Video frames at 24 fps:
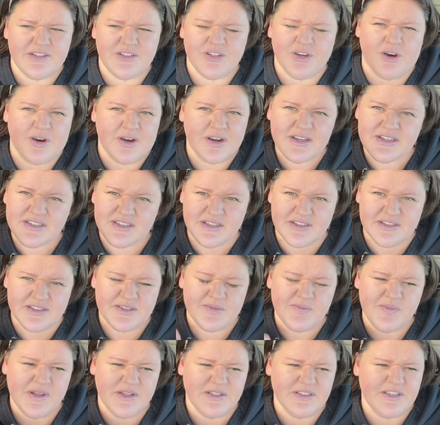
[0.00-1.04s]
toxins
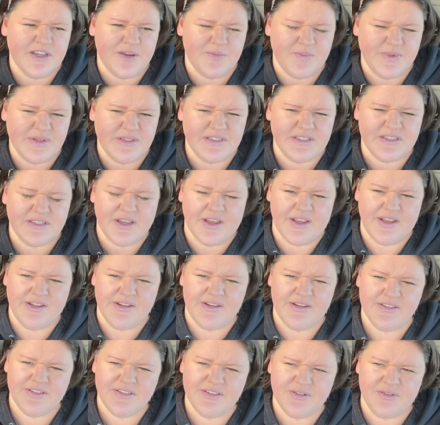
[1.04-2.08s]
built up
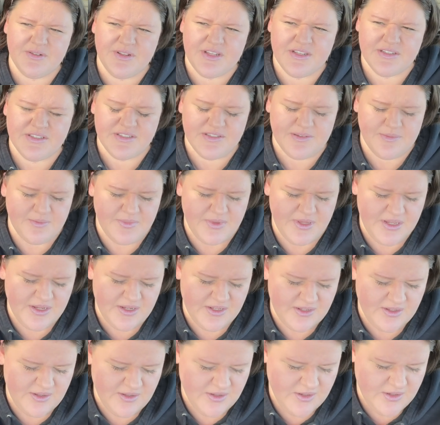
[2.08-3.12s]
inside. So that's
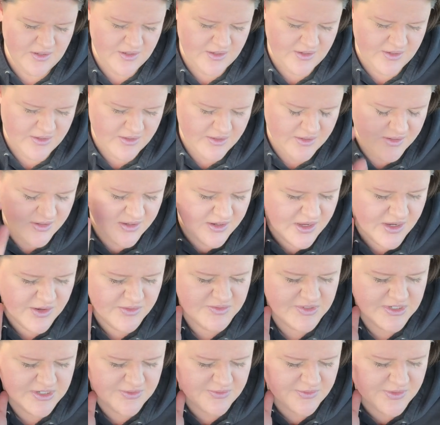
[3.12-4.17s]
something
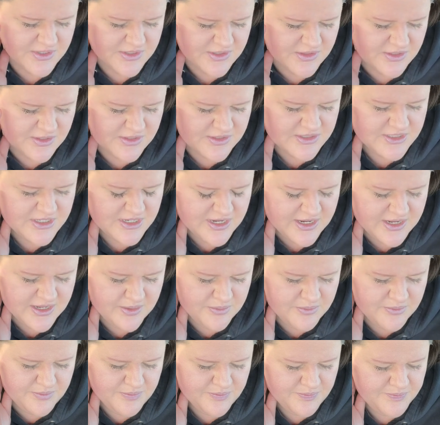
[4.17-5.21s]
I've done for a long
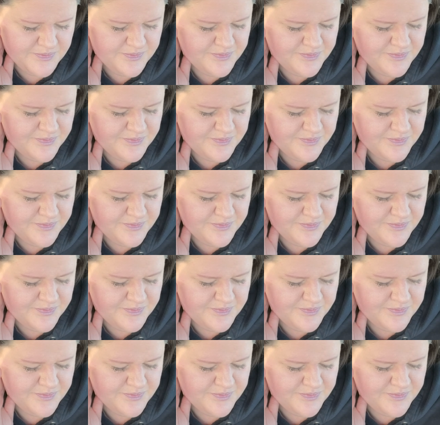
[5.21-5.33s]
time.